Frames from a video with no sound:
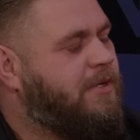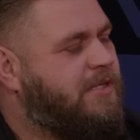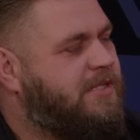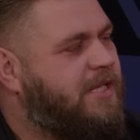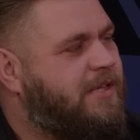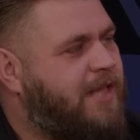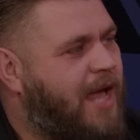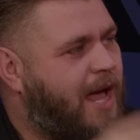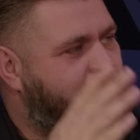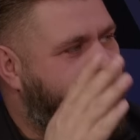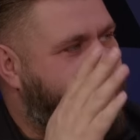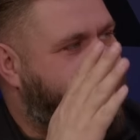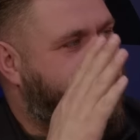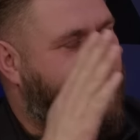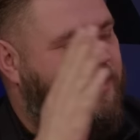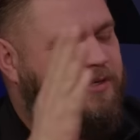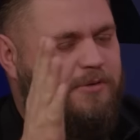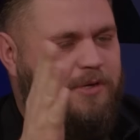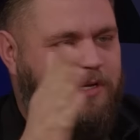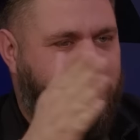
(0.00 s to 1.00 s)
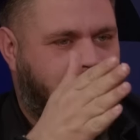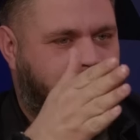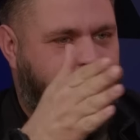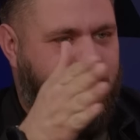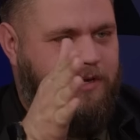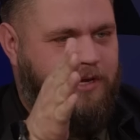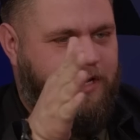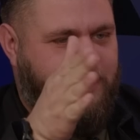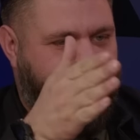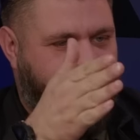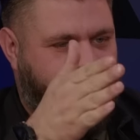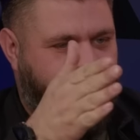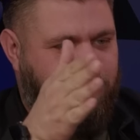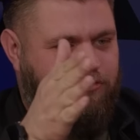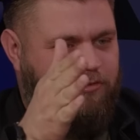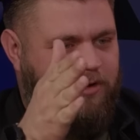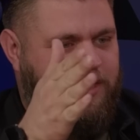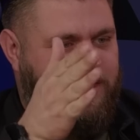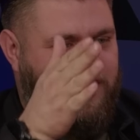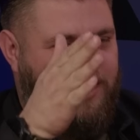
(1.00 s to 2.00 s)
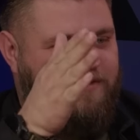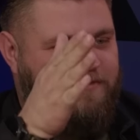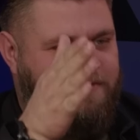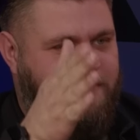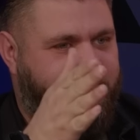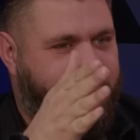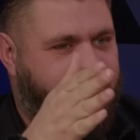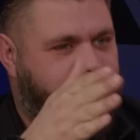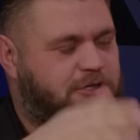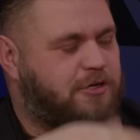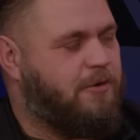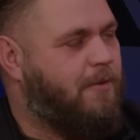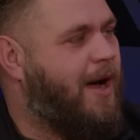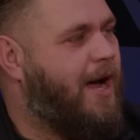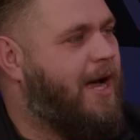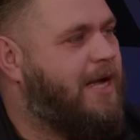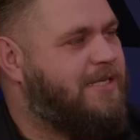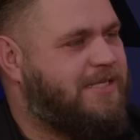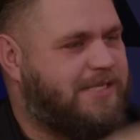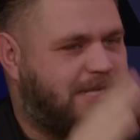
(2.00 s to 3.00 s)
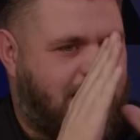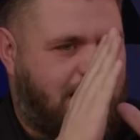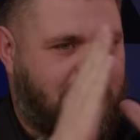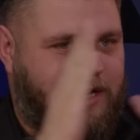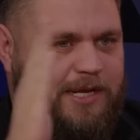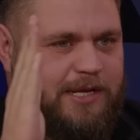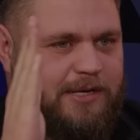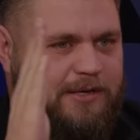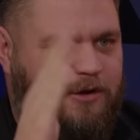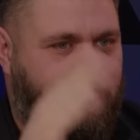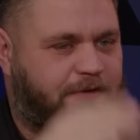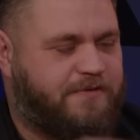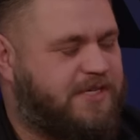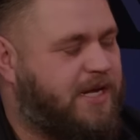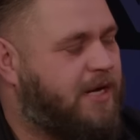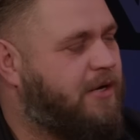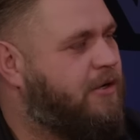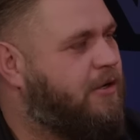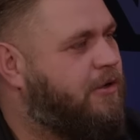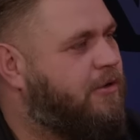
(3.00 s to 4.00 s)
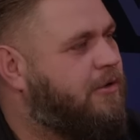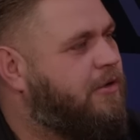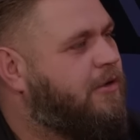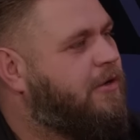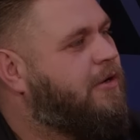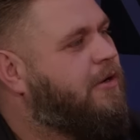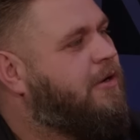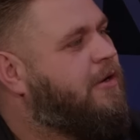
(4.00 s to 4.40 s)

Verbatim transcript: No, it's the depth. That's where you, you get the 3D from having two eyes slightly off centered.